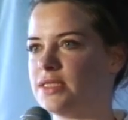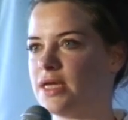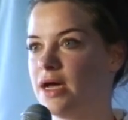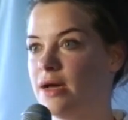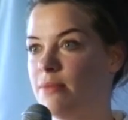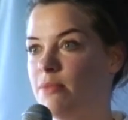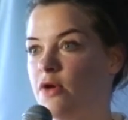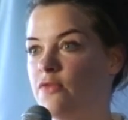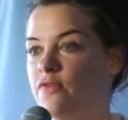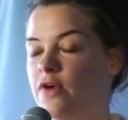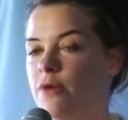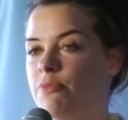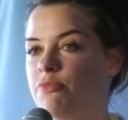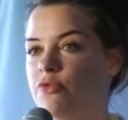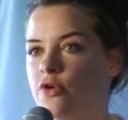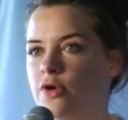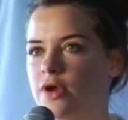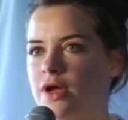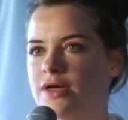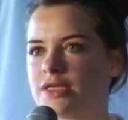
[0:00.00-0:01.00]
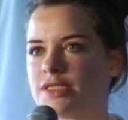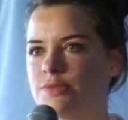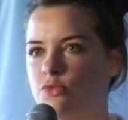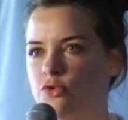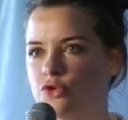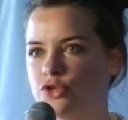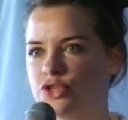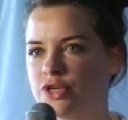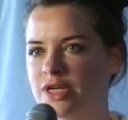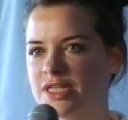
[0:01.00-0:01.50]
of our products
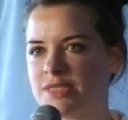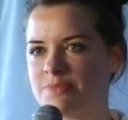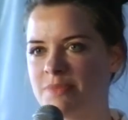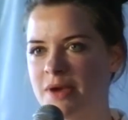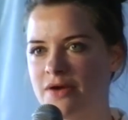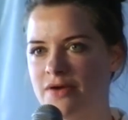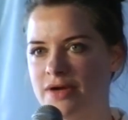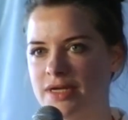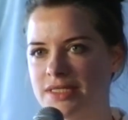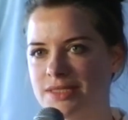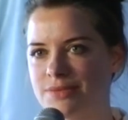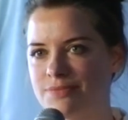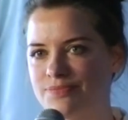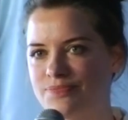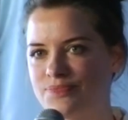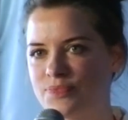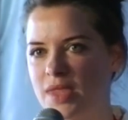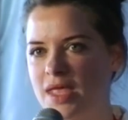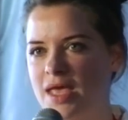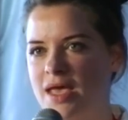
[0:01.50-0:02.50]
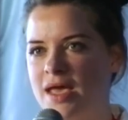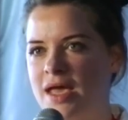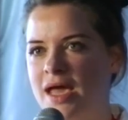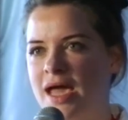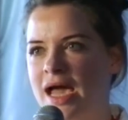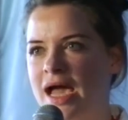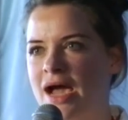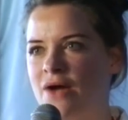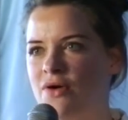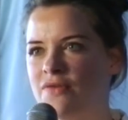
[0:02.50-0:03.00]
more transparent.
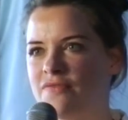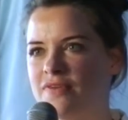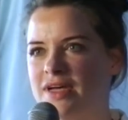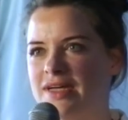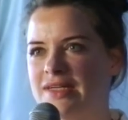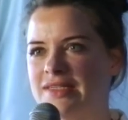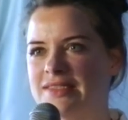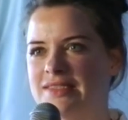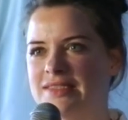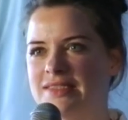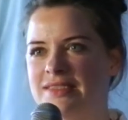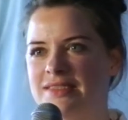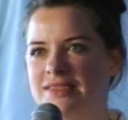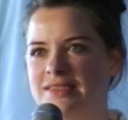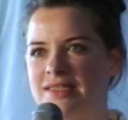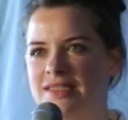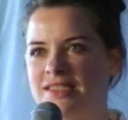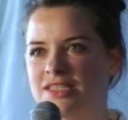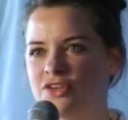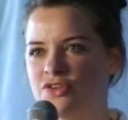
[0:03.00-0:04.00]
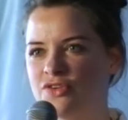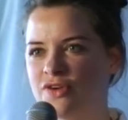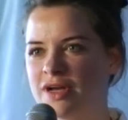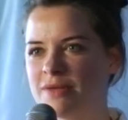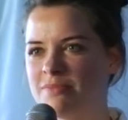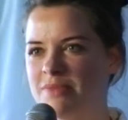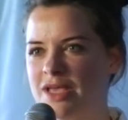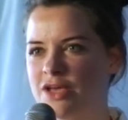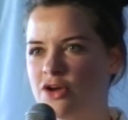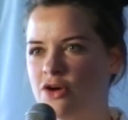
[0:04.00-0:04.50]
However, it's
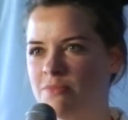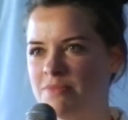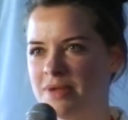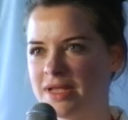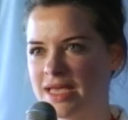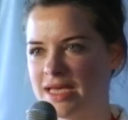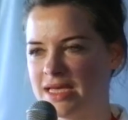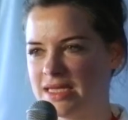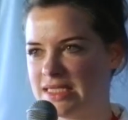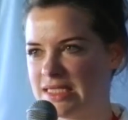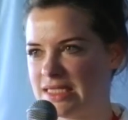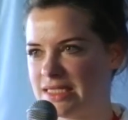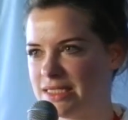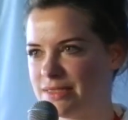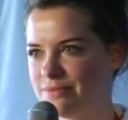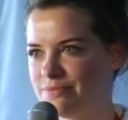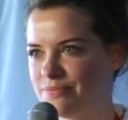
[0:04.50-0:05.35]
incredibly complicated.